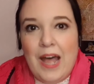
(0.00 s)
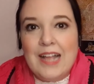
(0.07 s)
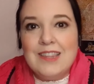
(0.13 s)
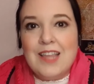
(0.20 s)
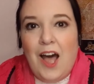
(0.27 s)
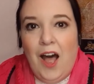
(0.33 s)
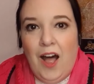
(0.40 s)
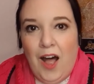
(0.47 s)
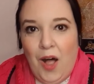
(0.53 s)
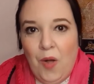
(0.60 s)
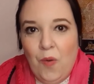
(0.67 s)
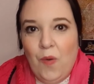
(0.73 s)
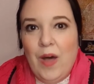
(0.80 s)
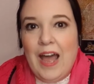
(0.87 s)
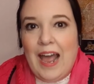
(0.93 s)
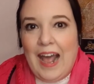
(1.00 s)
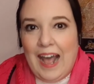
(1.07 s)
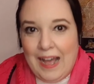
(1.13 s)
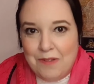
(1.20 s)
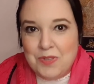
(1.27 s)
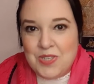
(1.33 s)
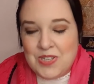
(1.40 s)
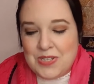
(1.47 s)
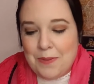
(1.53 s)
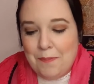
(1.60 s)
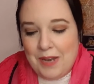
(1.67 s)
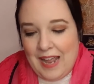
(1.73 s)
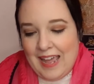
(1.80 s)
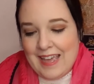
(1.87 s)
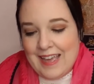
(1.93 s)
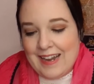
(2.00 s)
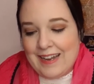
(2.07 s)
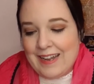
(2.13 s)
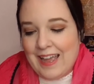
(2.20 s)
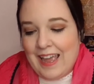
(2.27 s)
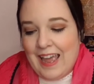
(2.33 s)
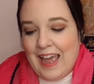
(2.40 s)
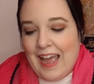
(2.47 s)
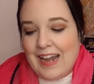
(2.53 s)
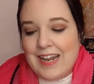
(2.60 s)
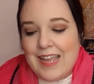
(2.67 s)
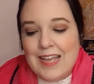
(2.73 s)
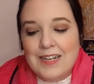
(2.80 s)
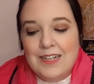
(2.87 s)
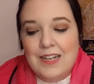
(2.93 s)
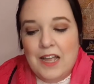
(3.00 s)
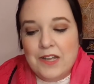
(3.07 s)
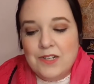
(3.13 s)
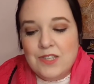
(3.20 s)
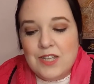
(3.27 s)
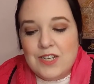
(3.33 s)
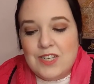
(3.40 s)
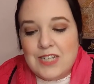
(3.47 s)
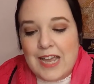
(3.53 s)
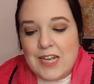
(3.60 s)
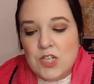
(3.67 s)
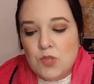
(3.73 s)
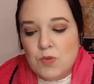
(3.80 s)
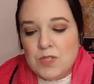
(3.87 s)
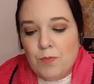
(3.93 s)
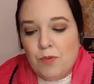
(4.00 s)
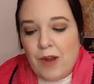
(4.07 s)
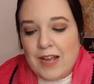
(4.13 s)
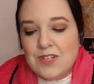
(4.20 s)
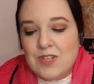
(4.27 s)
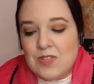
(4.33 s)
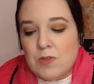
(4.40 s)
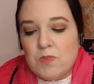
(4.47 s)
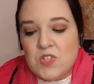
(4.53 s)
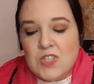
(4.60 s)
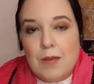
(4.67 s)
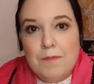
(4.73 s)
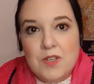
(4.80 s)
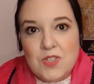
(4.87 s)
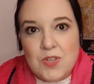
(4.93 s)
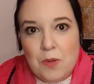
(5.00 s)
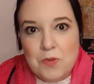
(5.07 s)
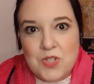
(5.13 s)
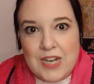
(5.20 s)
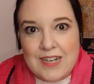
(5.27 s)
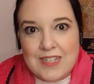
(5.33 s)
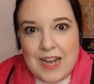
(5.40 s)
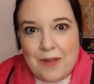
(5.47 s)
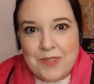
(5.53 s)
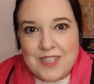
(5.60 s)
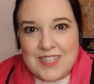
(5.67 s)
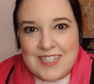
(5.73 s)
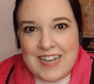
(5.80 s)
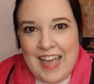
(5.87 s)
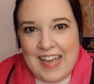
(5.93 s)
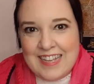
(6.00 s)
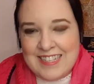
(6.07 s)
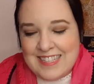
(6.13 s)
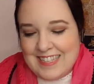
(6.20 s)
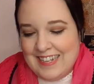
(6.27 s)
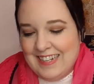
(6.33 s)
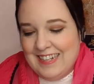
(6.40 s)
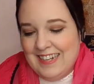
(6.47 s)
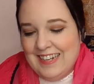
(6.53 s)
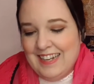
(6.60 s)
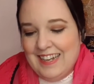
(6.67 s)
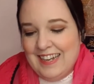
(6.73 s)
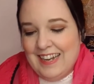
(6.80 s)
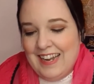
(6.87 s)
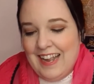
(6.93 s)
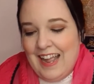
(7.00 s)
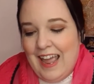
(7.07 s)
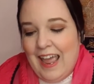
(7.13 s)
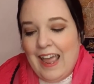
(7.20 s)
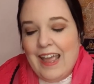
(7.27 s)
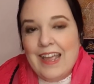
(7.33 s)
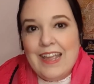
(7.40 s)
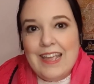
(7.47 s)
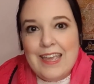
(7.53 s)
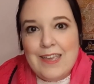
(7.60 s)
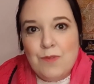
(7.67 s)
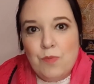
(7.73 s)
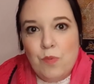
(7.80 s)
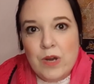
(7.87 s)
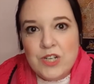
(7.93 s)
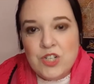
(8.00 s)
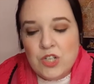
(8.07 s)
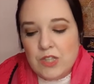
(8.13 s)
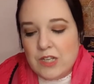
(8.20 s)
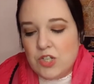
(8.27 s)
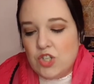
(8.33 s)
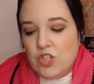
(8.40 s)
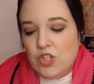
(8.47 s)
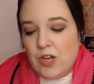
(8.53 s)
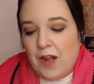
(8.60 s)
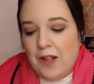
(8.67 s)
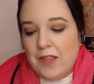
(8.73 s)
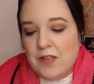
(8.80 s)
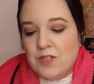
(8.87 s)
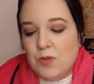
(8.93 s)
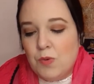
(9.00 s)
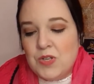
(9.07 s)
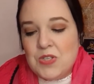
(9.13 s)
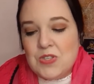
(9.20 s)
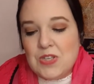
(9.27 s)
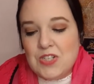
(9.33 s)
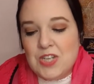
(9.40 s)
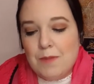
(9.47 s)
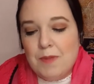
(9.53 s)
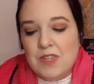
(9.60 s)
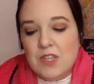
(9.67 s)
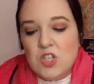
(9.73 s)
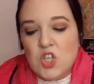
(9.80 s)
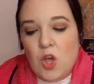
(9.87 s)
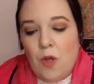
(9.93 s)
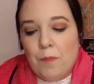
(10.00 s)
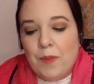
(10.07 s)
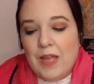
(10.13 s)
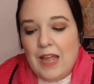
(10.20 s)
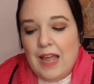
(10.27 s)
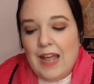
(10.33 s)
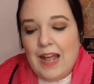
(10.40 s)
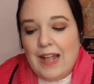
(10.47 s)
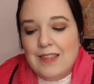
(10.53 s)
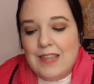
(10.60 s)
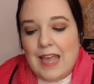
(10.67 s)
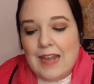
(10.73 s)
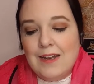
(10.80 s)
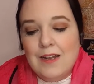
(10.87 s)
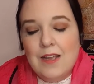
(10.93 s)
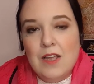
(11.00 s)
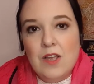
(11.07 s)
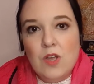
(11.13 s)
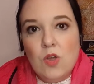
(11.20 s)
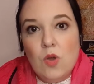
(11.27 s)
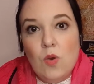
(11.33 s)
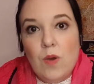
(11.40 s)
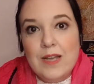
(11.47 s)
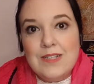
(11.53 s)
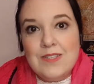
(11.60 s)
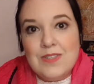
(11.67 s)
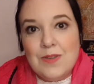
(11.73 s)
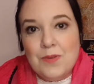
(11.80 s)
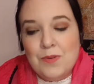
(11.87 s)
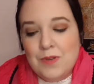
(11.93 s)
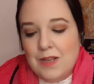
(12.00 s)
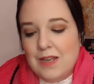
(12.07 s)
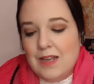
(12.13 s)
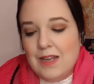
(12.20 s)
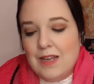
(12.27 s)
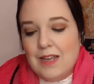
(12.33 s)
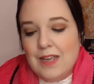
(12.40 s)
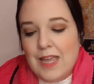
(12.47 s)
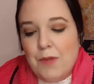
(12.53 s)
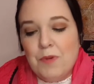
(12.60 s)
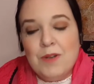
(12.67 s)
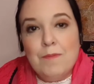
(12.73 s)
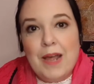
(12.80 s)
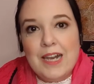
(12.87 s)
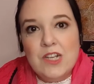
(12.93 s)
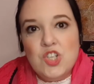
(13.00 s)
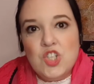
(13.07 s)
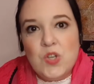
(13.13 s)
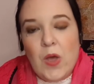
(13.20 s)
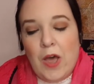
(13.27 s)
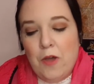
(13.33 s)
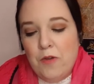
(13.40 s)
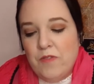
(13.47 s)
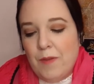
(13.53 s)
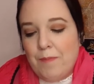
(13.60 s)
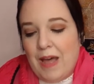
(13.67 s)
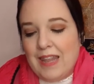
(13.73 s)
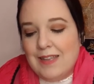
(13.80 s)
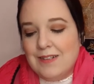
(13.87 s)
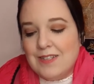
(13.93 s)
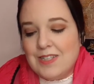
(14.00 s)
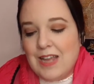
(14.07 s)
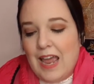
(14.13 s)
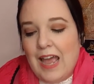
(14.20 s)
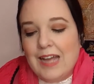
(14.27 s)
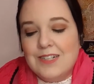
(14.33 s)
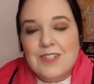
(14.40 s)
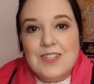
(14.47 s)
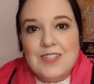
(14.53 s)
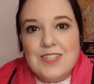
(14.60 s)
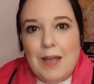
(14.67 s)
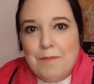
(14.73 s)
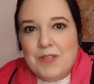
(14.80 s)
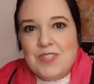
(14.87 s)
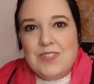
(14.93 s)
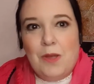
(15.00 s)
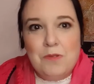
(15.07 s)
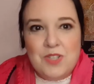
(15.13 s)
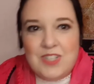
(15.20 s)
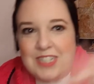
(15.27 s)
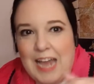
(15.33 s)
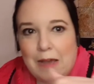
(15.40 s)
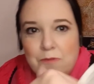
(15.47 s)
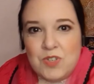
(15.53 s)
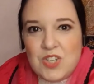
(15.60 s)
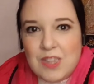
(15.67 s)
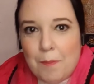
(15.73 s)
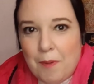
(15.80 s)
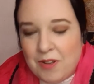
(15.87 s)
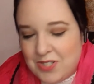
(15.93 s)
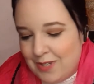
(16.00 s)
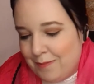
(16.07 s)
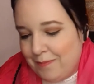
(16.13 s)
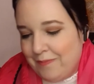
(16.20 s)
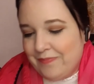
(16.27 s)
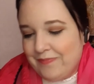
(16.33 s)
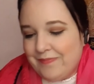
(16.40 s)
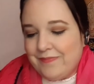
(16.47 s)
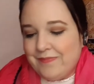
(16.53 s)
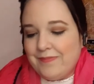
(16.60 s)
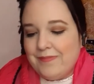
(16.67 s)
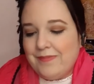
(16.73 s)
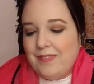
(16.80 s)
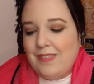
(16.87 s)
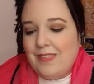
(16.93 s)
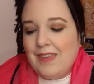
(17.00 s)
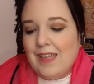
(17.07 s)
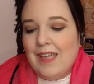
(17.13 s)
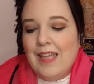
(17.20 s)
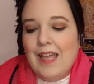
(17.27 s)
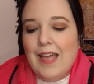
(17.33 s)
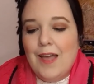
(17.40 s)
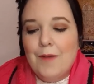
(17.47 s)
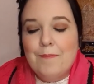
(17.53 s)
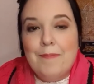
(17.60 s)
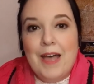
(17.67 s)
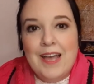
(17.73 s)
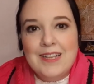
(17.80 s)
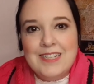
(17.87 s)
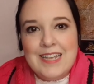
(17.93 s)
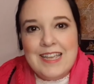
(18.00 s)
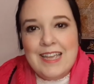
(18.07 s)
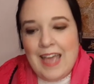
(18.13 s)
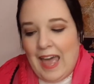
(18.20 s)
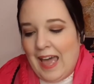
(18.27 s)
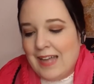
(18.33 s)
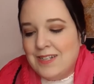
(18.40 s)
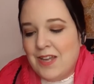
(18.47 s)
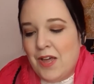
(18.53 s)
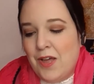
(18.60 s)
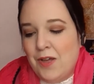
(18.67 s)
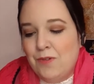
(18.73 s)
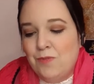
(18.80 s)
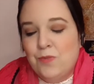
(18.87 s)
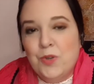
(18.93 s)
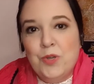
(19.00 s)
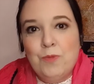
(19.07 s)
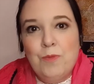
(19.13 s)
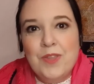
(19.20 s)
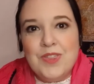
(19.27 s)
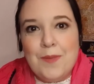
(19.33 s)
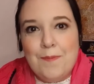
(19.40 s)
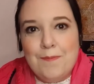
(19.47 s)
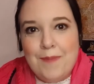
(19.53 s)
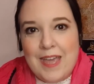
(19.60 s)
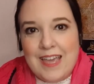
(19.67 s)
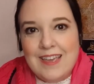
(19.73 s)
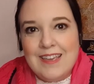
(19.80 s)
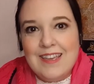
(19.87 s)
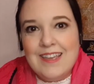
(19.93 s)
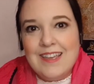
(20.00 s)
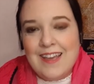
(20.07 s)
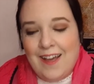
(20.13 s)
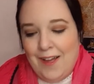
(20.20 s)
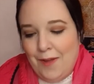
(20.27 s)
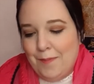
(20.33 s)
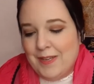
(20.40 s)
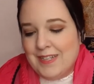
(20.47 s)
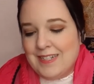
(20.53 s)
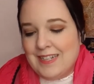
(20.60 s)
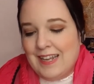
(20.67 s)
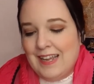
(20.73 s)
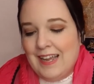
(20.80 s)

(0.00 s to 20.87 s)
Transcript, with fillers: had the whole house to play in, and he had learned the dangerous practice of somersaulting down the stairs. He wished that Charlotte would sit him at the top, and then, quite soon, he would manage to overbalance and somersault down to the bottom. Birdie had her room with the pink carpet,